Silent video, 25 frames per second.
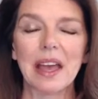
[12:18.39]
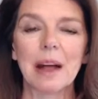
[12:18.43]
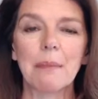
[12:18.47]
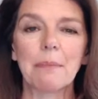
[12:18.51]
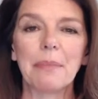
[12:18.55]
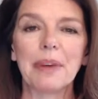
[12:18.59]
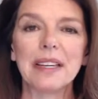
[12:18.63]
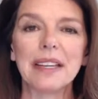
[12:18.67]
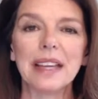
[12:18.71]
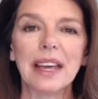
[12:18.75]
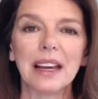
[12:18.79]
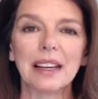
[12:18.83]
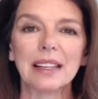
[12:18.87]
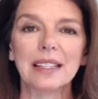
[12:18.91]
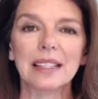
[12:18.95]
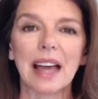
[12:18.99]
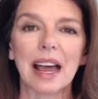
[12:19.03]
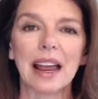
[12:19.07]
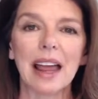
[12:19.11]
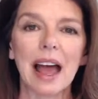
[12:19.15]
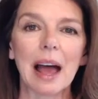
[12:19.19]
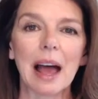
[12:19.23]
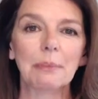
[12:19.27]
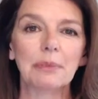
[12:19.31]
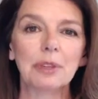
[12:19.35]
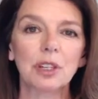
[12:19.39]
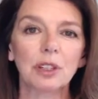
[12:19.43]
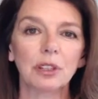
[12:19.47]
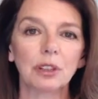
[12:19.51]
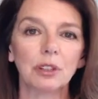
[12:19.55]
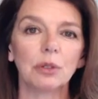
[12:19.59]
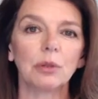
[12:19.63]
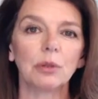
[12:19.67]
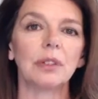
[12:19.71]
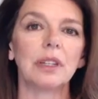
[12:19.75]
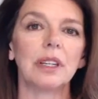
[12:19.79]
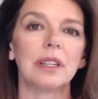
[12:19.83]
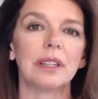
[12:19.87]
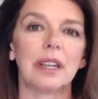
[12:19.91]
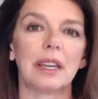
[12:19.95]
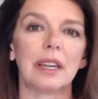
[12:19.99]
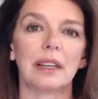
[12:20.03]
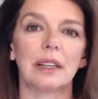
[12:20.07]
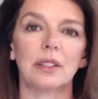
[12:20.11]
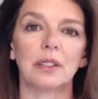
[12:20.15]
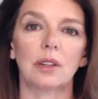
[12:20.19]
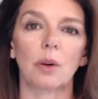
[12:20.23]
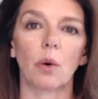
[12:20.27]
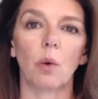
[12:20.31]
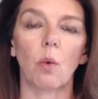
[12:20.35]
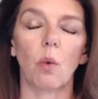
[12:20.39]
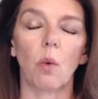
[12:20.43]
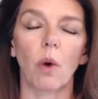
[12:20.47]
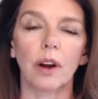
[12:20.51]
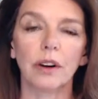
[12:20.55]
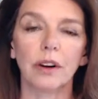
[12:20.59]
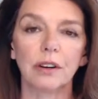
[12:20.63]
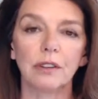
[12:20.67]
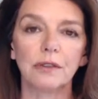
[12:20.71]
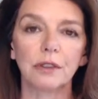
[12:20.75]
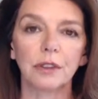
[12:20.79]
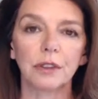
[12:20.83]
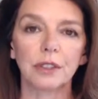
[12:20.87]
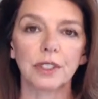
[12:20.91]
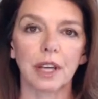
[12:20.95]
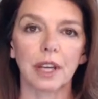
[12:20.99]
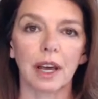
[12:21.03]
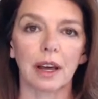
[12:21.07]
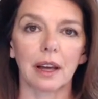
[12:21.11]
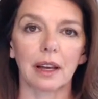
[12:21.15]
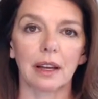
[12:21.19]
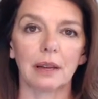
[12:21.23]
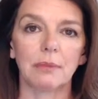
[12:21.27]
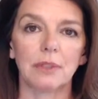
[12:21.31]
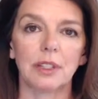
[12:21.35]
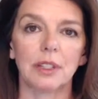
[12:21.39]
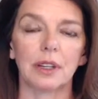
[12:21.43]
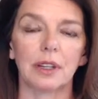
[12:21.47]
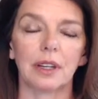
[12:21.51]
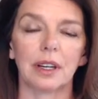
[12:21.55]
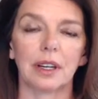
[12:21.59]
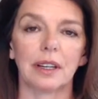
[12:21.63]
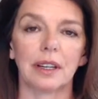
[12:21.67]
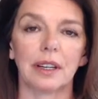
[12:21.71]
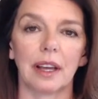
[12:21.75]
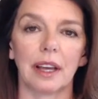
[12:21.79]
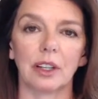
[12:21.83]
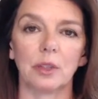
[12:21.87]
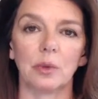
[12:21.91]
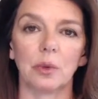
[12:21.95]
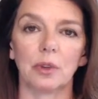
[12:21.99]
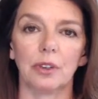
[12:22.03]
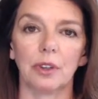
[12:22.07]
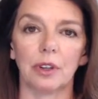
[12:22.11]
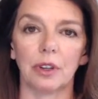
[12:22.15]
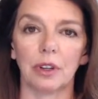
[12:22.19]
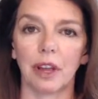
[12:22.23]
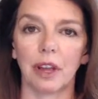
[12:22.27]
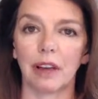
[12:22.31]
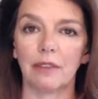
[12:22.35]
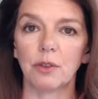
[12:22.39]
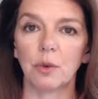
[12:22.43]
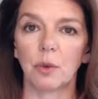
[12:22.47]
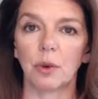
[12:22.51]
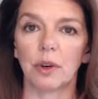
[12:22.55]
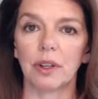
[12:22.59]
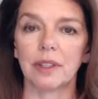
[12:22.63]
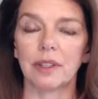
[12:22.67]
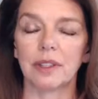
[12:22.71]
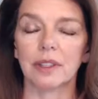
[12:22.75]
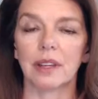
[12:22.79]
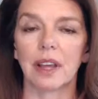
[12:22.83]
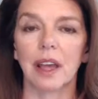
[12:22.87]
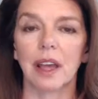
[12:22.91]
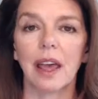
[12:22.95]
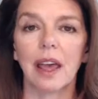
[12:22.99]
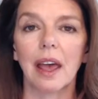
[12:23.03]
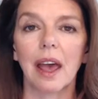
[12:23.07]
But yes, I absolutely think it's a wonderful time to connect with your loved ones.